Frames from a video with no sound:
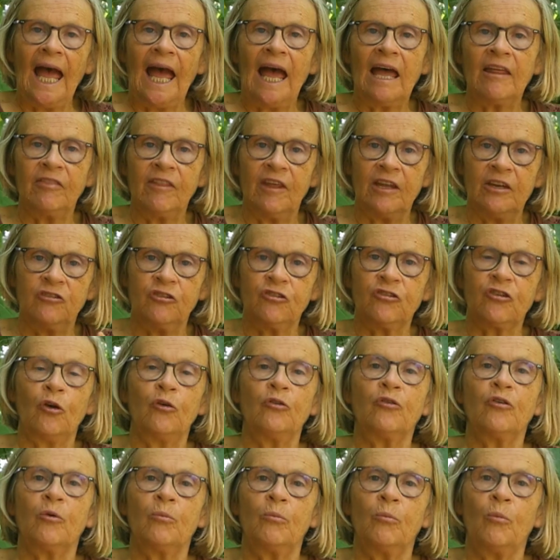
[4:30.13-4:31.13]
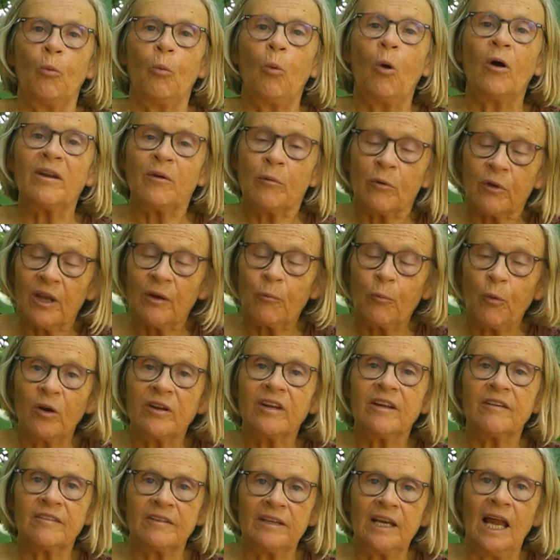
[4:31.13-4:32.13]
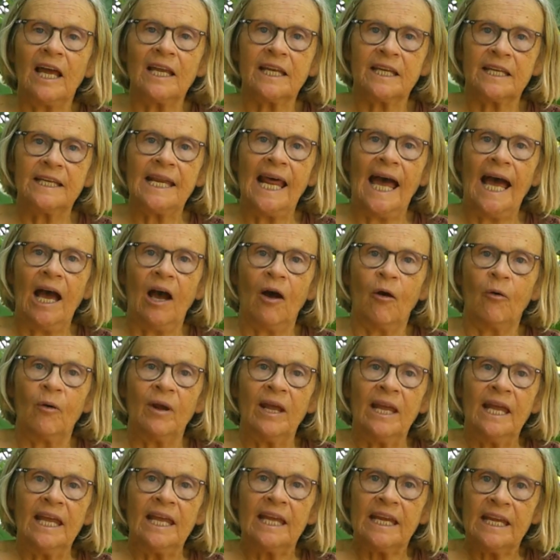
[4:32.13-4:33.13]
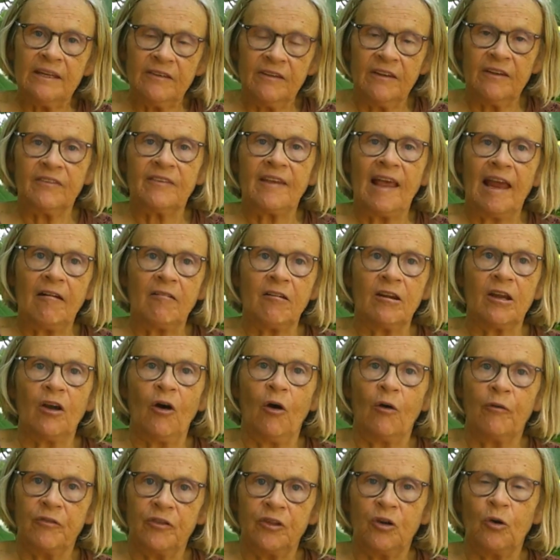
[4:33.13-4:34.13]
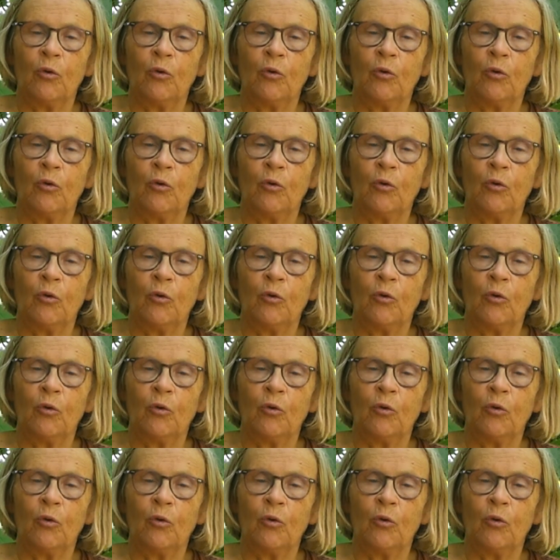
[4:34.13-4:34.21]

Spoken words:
and then show them what it's like now in this area of the